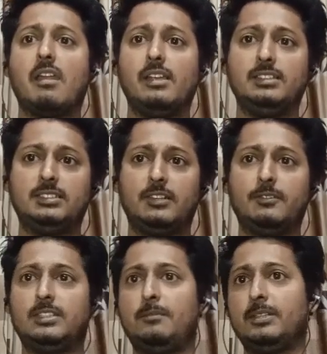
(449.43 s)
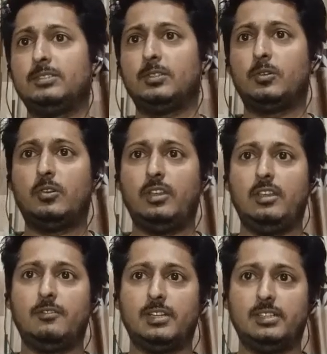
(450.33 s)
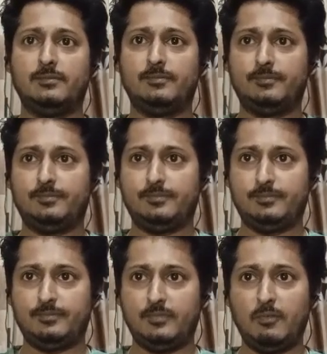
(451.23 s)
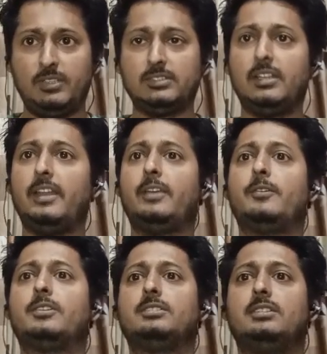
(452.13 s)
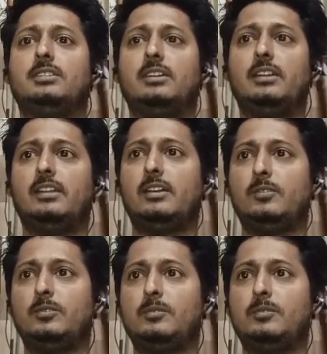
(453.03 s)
Instead, Wesley plays rook to e1, which is inaccuracy, and now